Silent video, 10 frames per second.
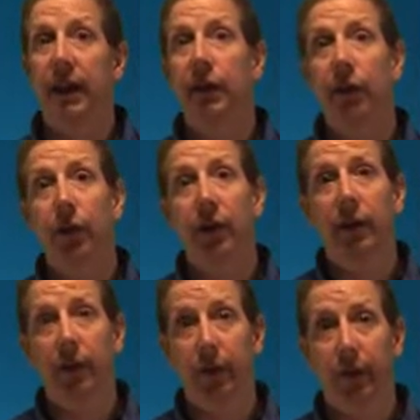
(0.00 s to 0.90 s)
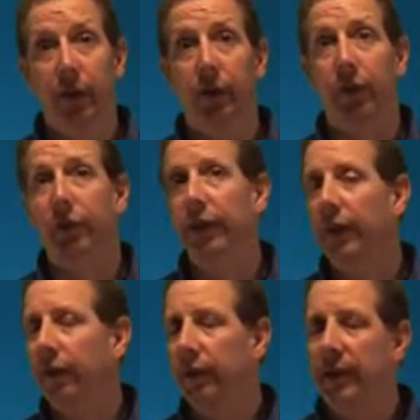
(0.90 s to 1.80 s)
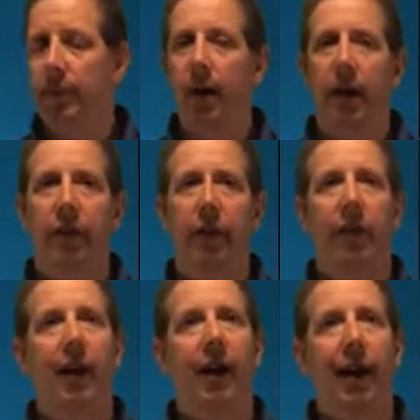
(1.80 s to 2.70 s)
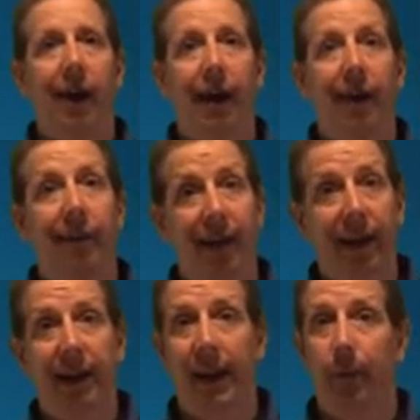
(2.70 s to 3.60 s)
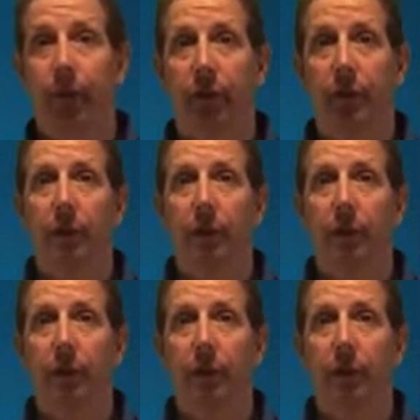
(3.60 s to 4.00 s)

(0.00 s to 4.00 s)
including computers, CRT monitors, and data cables.